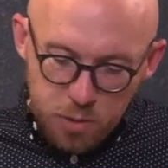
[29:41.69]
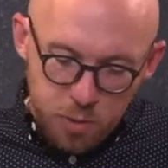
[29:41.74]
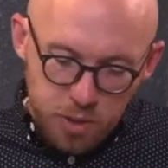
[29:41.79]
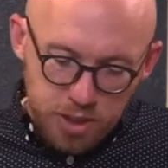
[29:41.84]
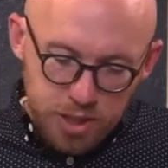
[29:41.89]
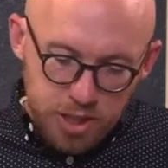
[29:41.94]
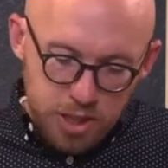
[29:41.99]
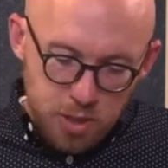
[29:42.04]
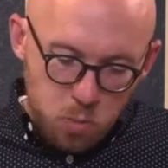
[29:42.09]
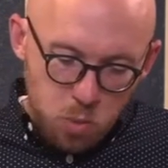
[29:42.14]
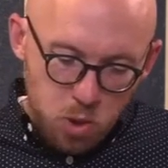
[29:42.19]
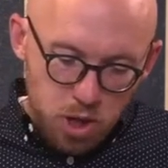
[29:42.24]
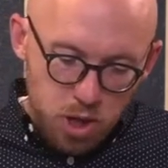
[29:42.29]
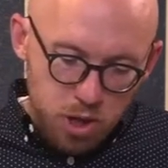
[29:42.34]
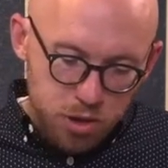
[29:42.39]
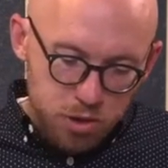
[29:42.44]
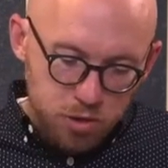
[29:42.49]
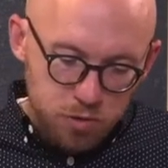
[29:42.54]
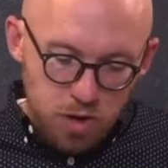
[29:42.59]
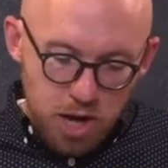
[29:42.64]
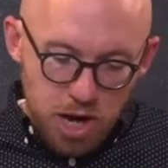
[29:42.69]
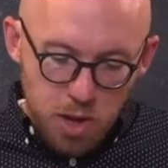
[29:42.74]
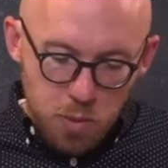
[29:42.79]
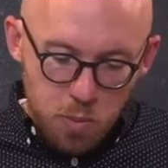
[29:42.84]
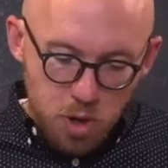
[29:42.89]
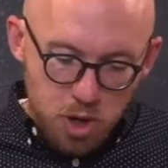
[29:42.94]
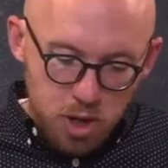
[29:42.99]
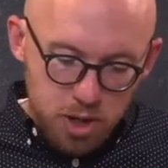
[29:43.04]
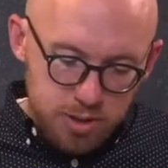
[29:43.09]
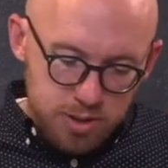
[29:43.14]
with him, one on his right,
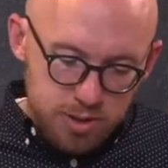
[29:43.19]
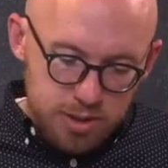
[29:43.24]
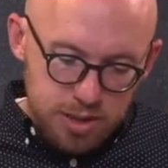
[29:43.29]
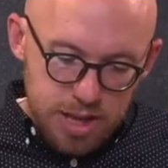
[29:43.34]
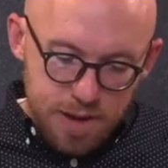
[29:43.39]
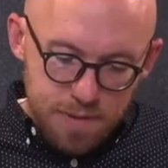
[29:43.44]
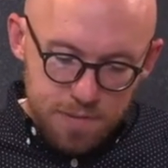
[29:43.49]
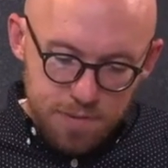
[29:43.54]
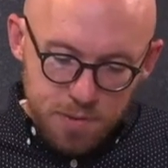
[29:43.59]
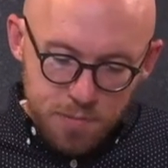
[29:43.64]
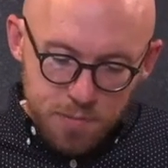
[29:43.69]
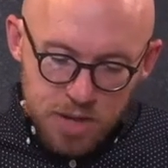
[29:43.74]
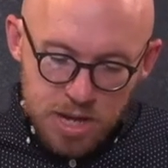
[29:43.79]
one on his left.